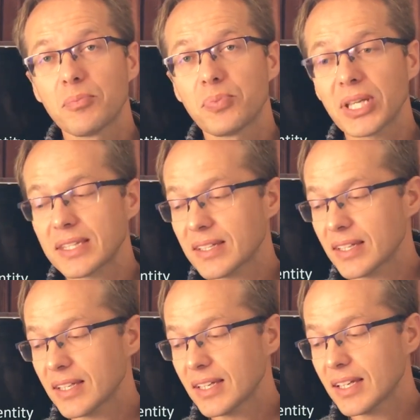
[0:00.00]
But
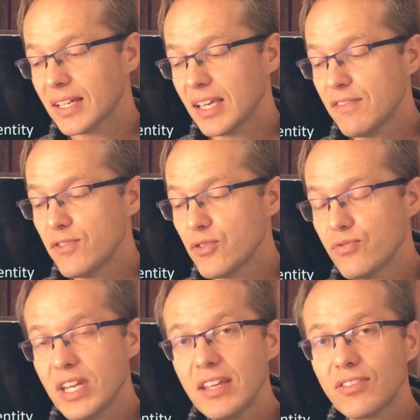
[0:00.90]
if you
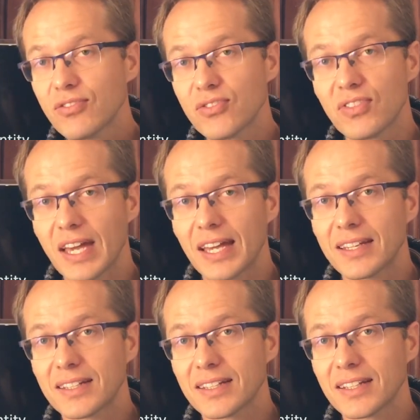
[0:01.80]
read through that,
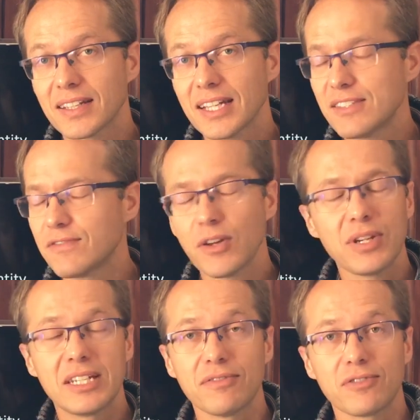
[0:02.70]
it's very
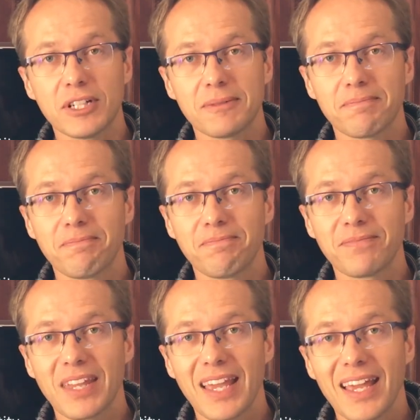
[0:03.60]
different.
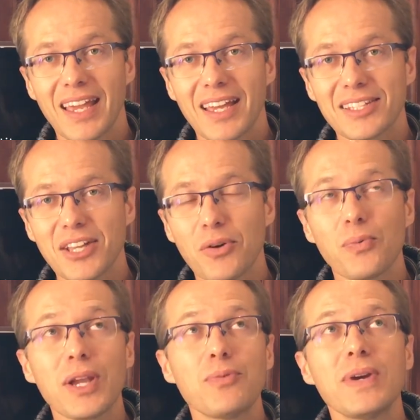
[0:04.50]
So
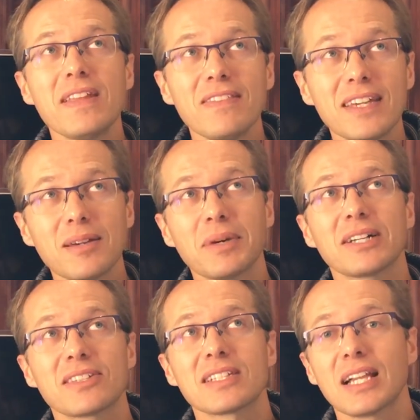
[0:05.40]
when we think
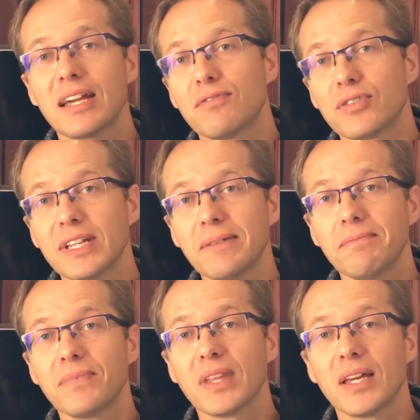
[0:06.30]
about slavery,
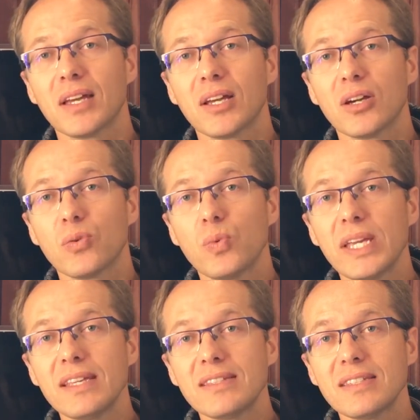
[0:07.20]

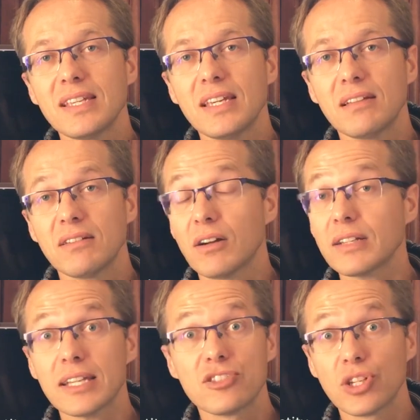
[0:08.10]
we see not
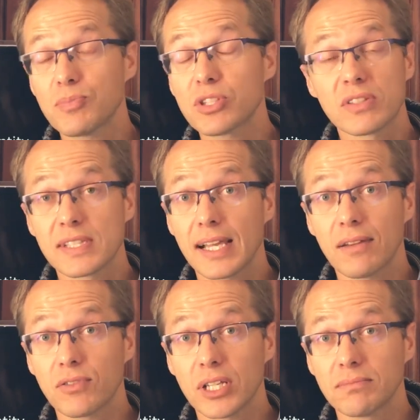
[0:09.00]
Egyptian
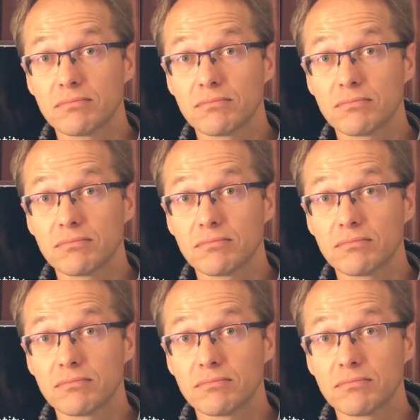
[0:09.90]
slavery.